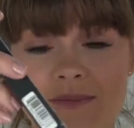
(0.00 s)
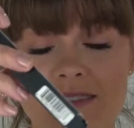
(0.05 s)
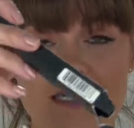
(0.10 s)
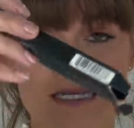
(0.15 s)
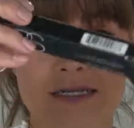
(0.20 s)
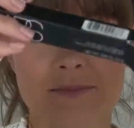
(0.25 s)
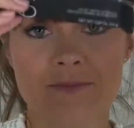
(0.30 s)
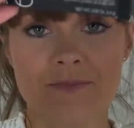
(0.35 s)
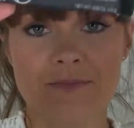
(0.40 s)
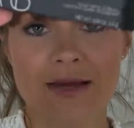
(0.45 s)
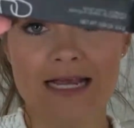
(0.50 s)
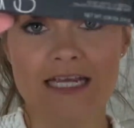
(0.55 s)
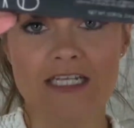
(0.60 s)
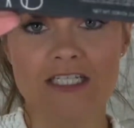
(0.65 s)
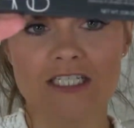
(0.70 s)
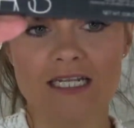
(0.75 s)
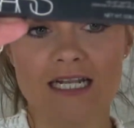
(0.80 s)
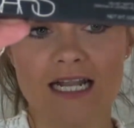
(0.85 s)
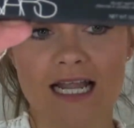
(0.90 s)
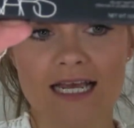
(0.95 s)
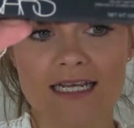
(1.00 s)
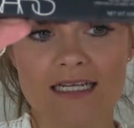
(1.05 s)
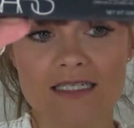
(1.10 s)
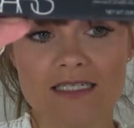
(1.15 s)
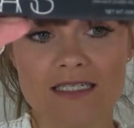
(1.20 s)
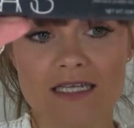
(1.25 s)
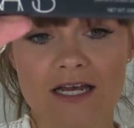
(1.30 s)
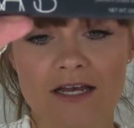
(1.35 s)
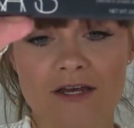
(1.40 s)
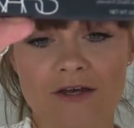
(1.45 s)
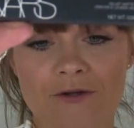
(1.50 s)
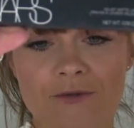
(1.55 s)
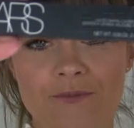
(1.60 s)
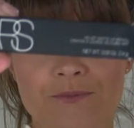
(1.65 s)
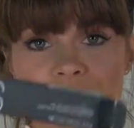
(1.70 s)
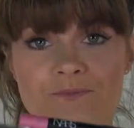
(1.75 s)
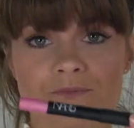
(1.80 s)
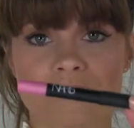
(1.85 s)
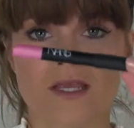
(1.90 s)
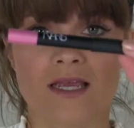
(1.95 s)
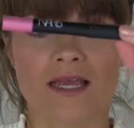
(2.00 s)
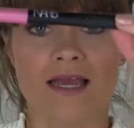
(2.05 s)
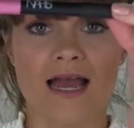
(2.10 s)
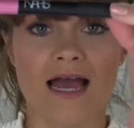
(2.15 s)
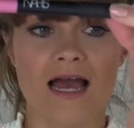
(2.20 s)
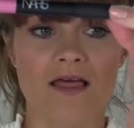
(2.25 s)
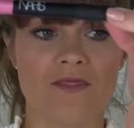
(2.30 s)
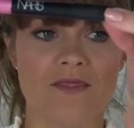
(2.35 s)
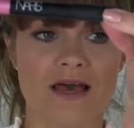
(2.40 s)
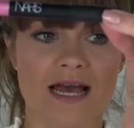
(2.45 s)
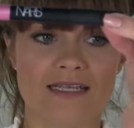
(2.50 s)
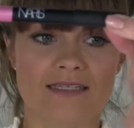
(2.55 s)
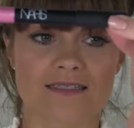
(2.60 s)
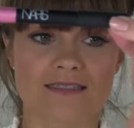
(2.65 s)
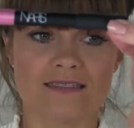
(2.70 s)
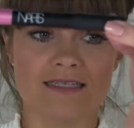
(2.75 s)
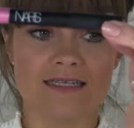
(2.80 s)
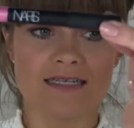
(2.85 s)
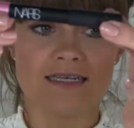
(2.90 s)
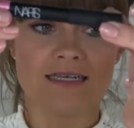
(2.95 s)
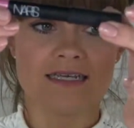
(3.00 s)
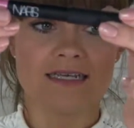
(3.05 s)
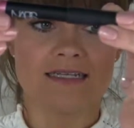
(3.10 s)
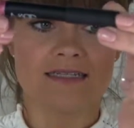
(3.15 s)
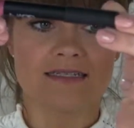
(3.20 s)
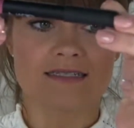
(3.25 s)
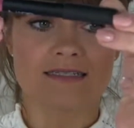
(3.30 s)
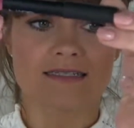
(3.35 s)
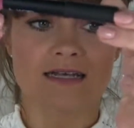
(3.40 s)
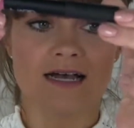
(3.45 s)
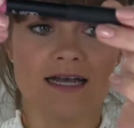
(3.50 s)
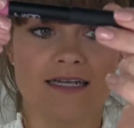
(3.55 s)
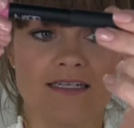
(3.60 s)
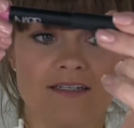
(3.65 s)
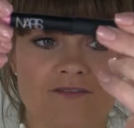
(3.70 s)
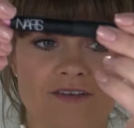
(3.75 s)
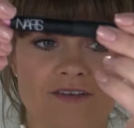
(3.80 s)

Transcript: in packaging like so. And that's the inside of